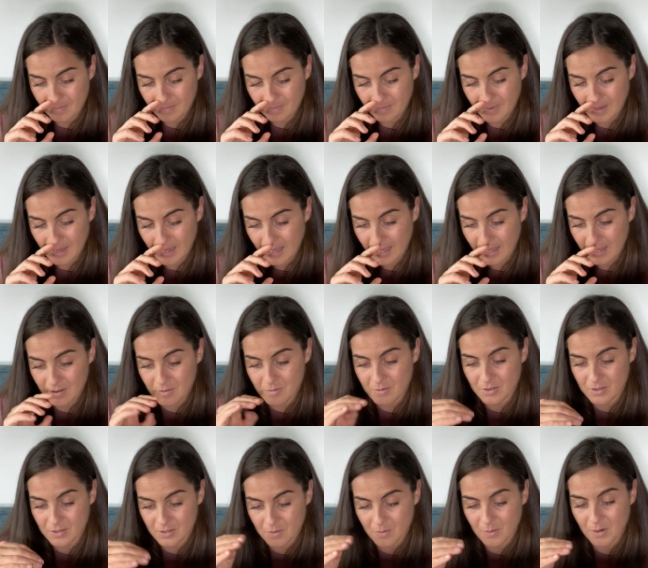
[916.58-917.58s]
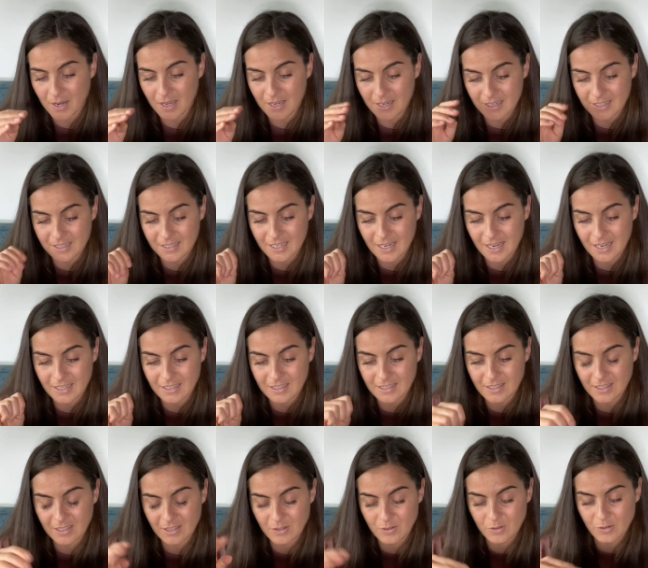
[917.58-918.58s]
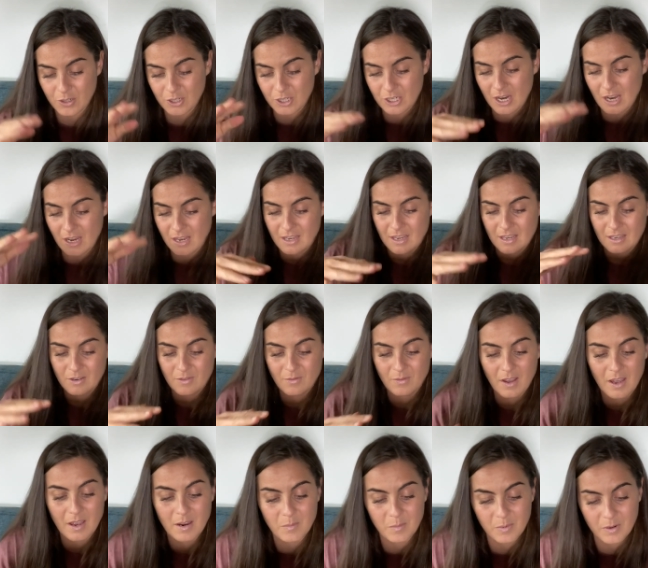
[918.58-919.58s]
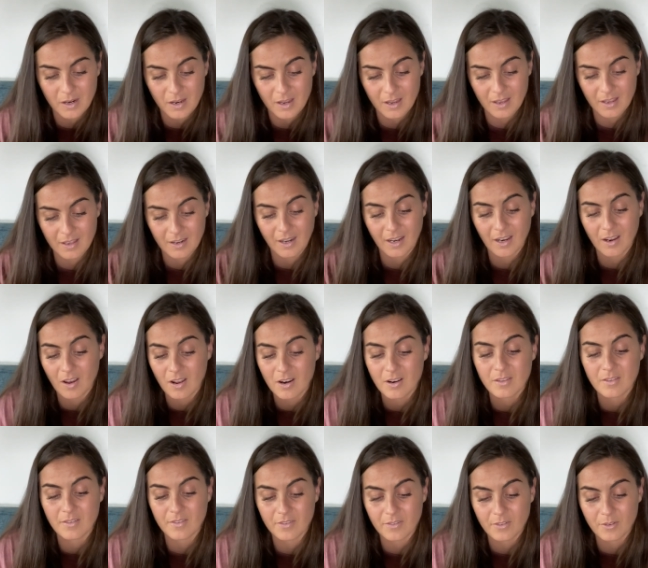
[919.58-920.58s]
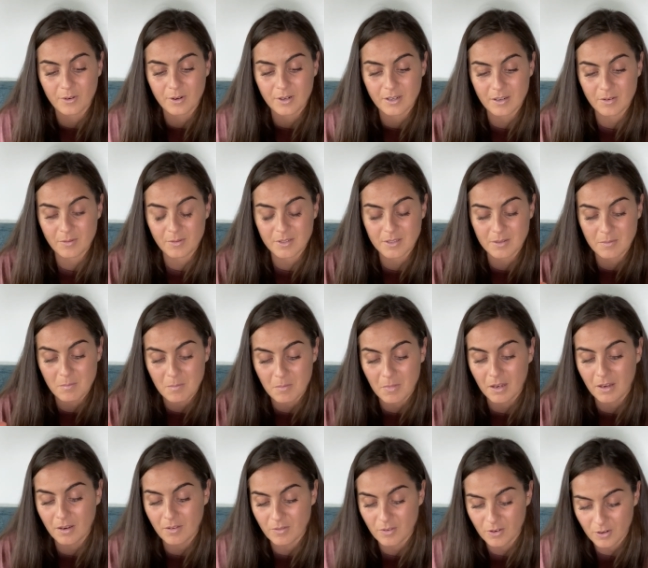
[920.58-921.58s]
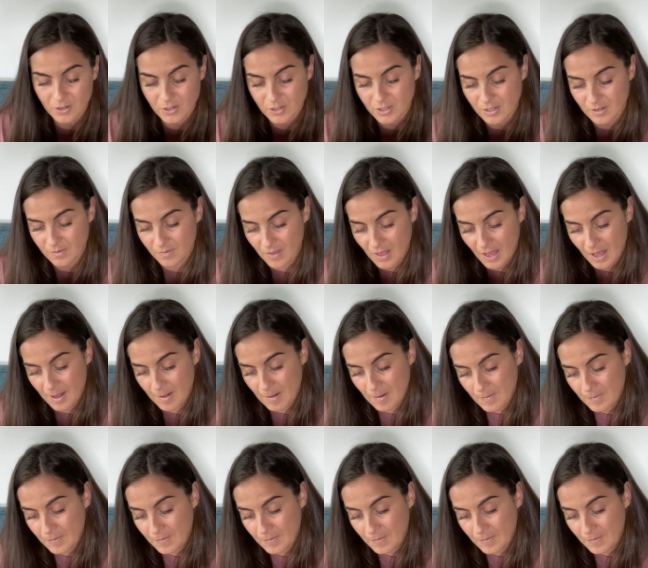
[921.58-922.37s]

yeah, it was quite intense, and you shake and you vibrate, and I got on the floor, and it was a mini version of that.